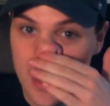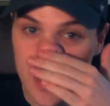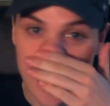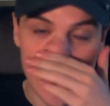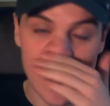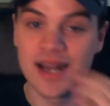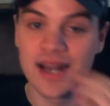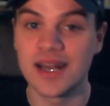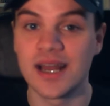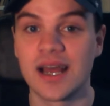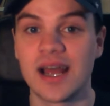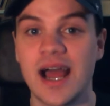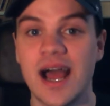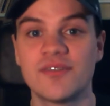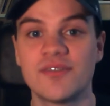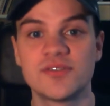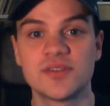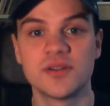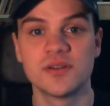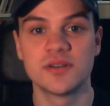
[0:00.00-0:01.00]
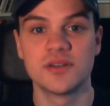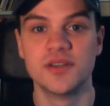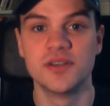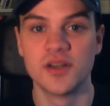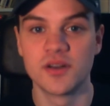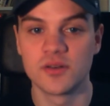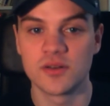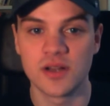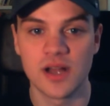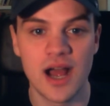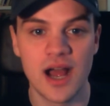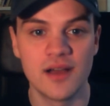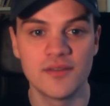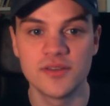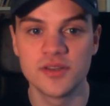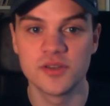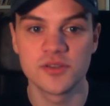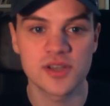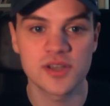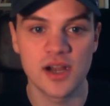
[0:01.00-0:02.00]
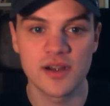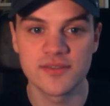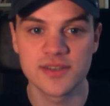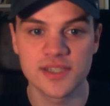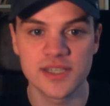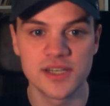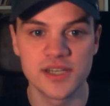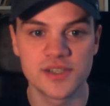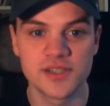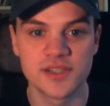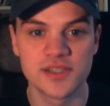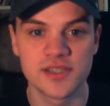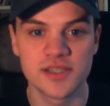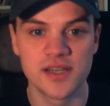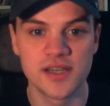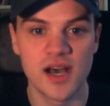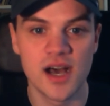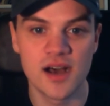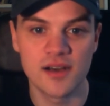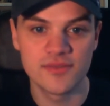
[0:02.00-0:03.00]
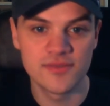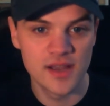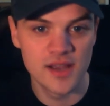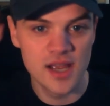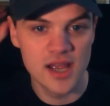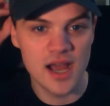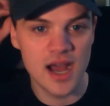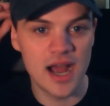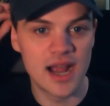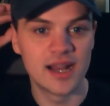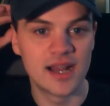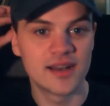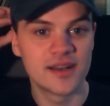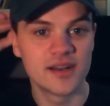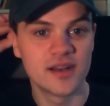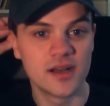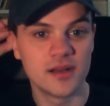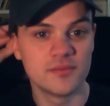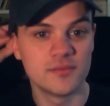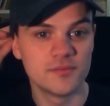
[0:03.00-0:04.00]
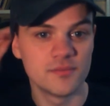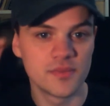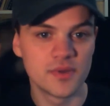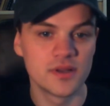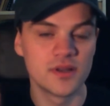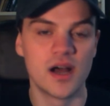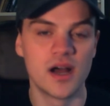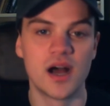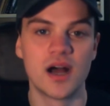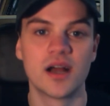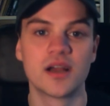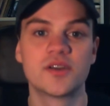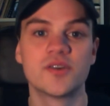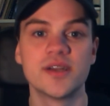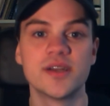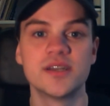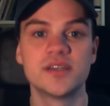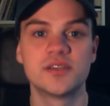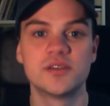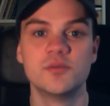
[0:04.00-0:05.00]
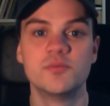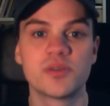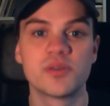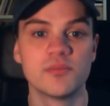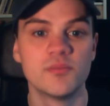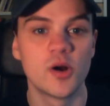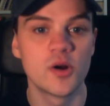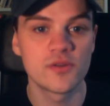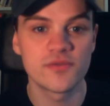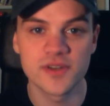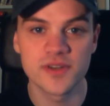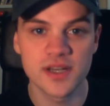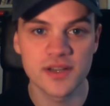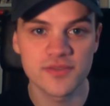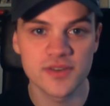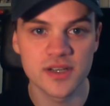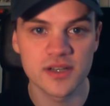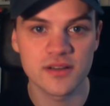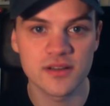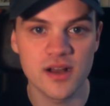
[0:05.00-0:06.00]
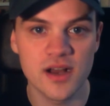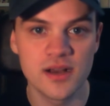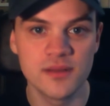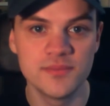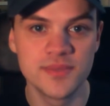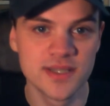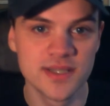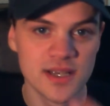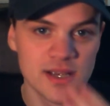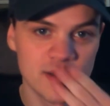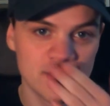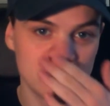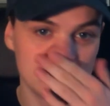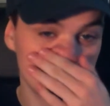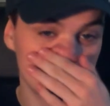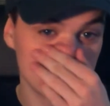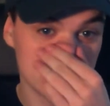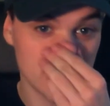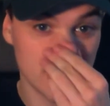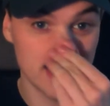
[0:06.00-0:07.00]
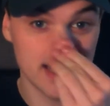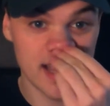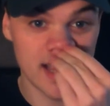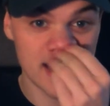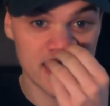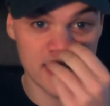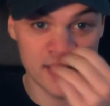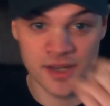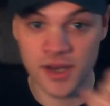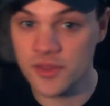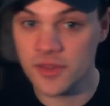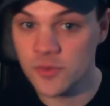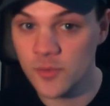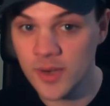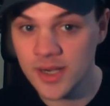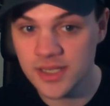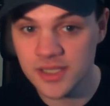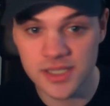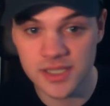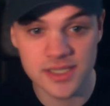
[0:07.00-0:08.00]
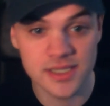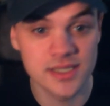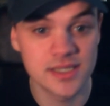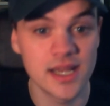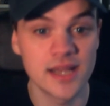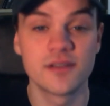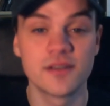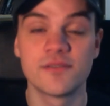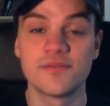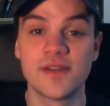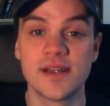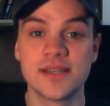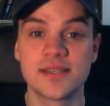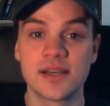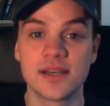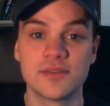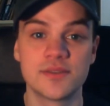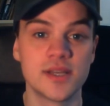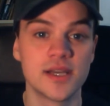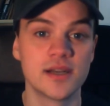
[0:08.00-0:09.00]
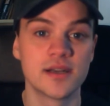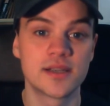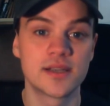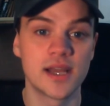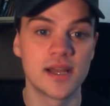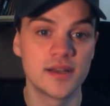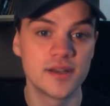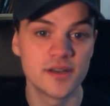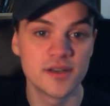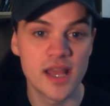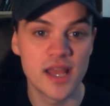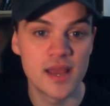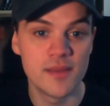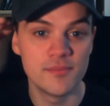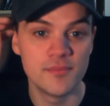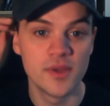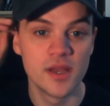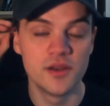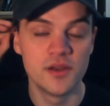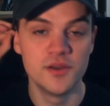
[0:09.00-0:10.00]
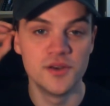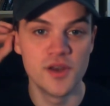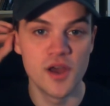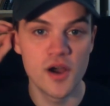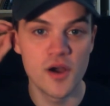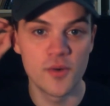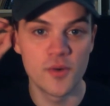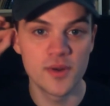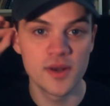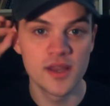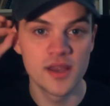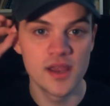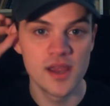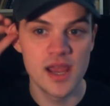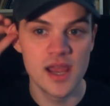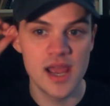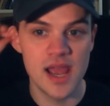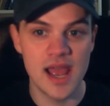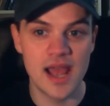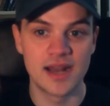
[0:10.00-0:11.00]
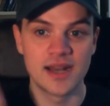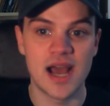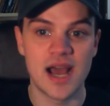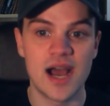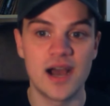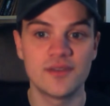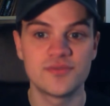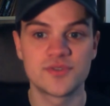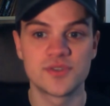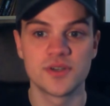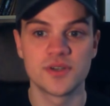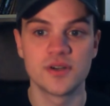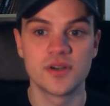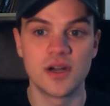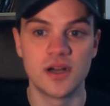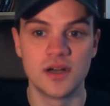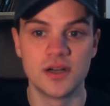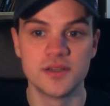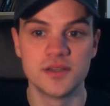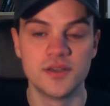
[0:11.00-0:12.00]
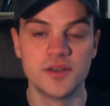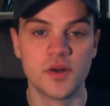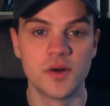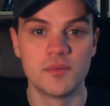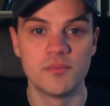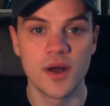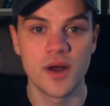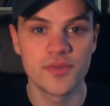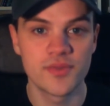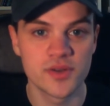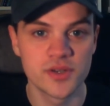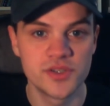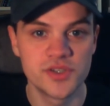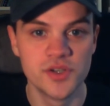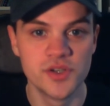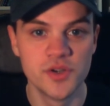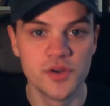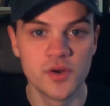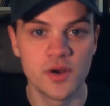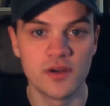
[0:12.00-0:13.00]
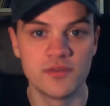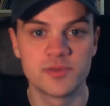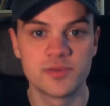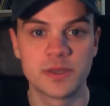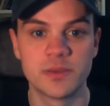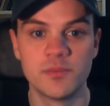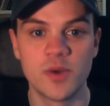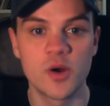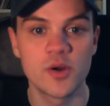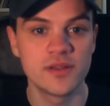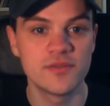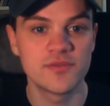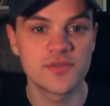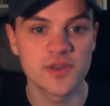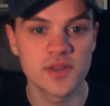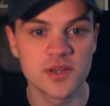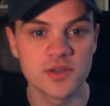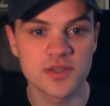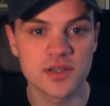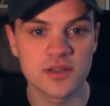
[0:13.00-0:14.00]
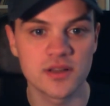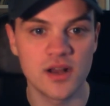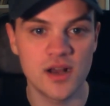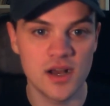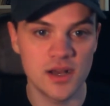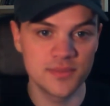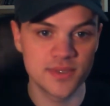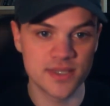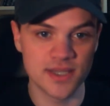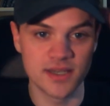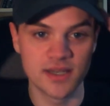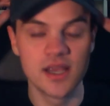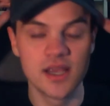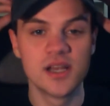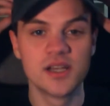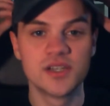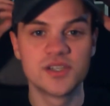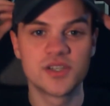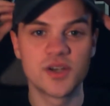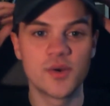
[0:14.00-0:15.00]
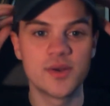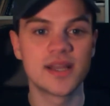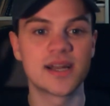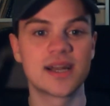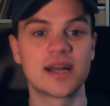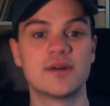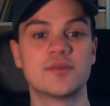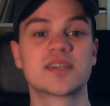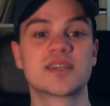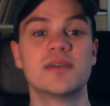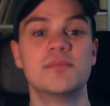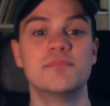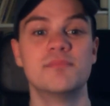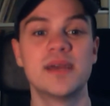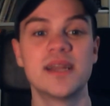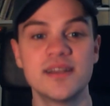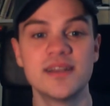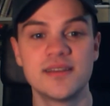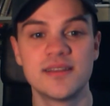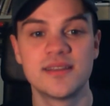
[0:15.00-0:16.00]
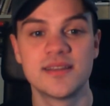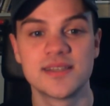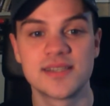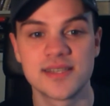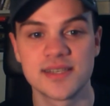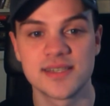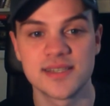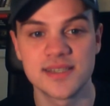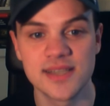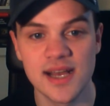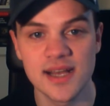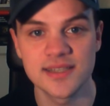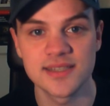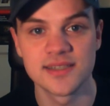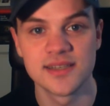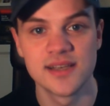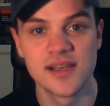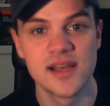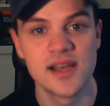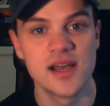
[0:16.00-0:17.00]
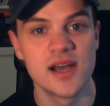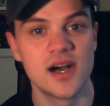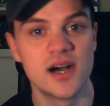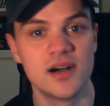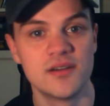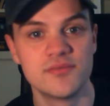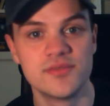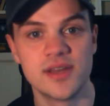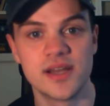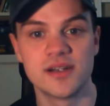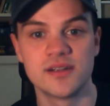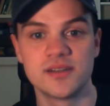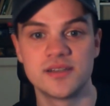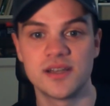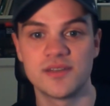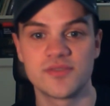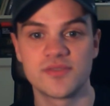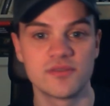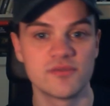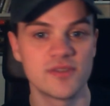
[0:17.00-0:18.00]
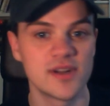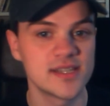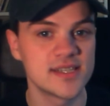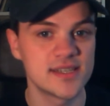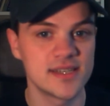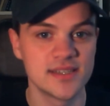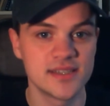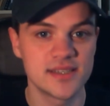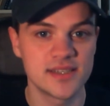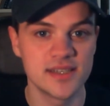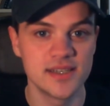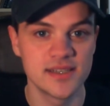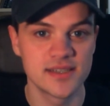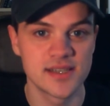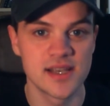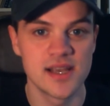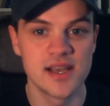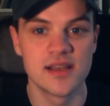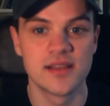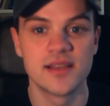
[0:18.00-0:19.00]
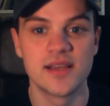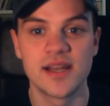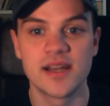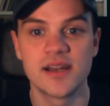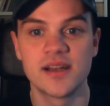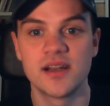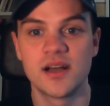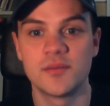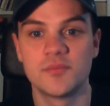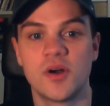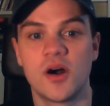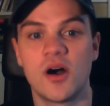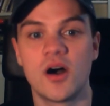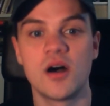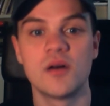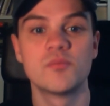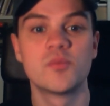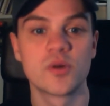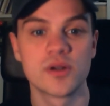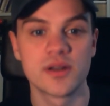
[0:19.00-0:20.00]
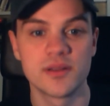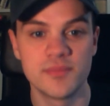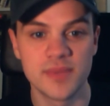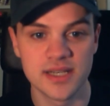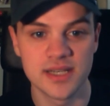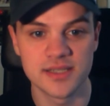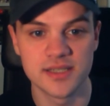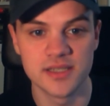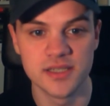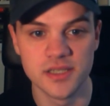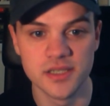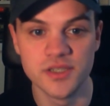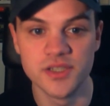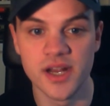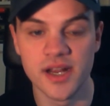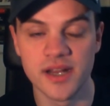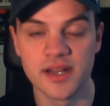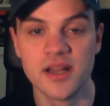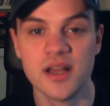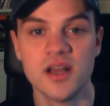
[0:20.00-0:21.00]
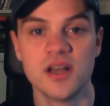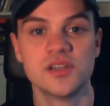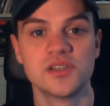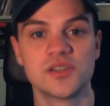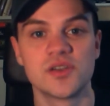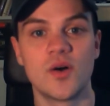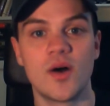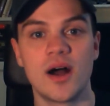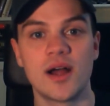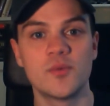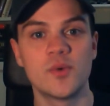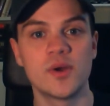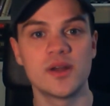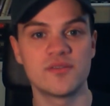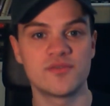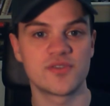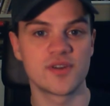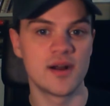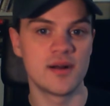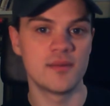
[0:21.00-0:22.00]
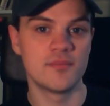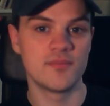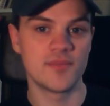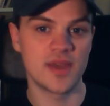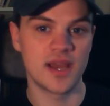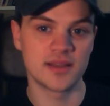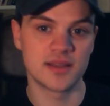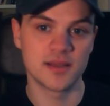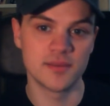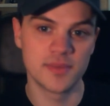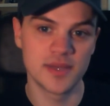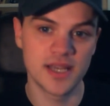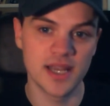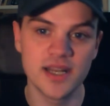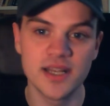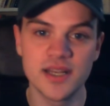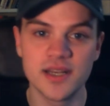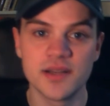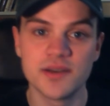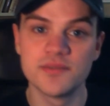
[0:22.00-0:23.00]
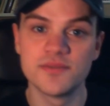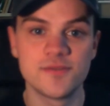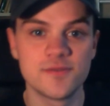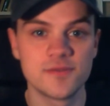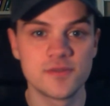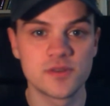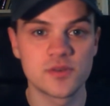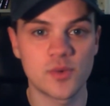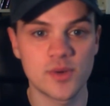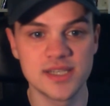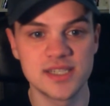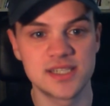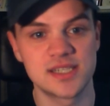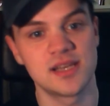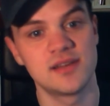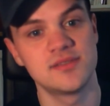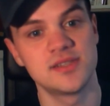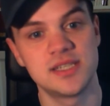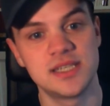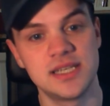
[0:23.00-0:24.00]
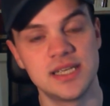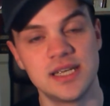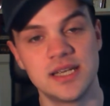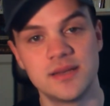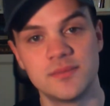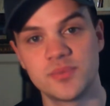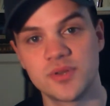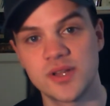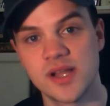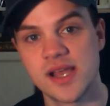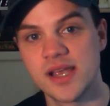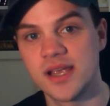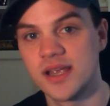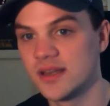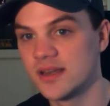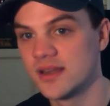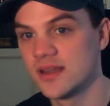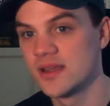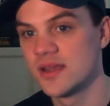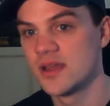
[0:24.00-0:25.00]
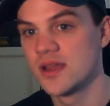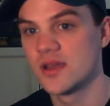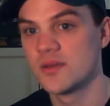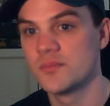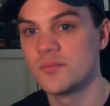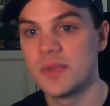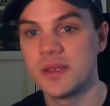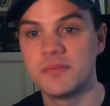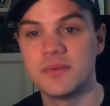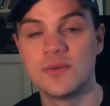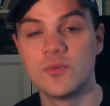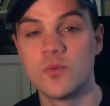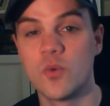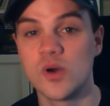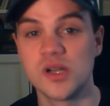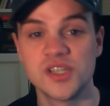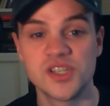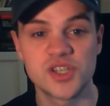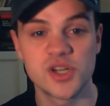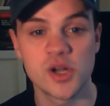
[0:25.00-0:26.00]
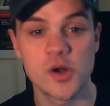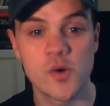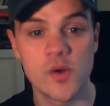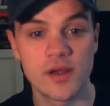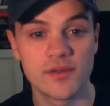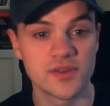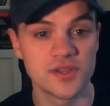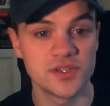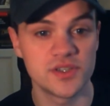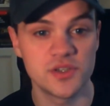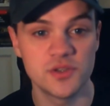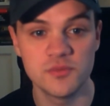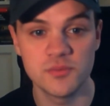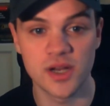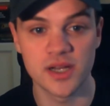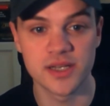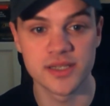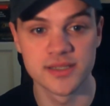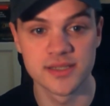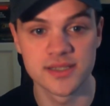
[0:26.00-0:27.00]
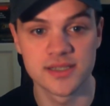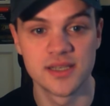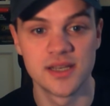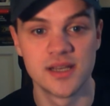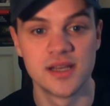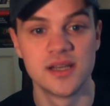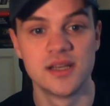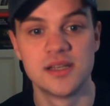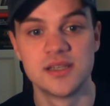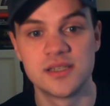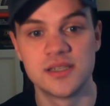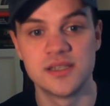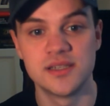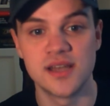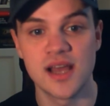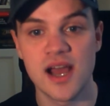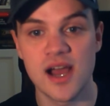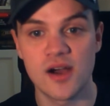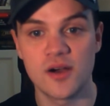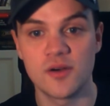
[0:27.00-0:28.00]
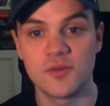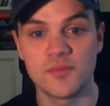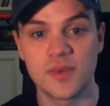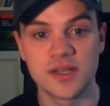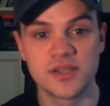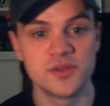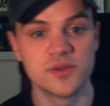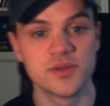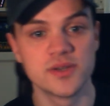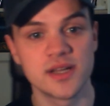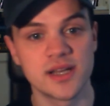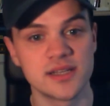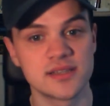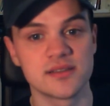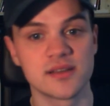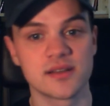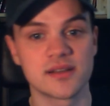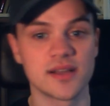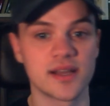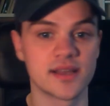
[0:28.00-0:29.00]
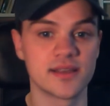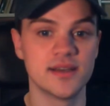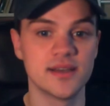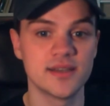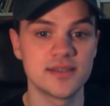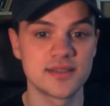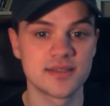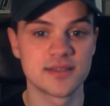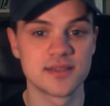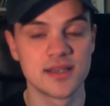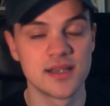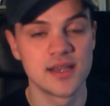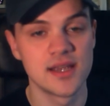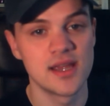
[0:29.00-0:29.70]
And after, having those conversations enough, I ended up agreeing to promote for different clubs, which was, again, another way to just get your face out there, get your name known. And after, a month or two of promoting for those clubs and showing that I was committed to the success of their different residencies, they ended up onboarding me as a DJ. So I went from, at the beginning of 2017, playing maybe one show every 2 months, to now my tour dates look like this.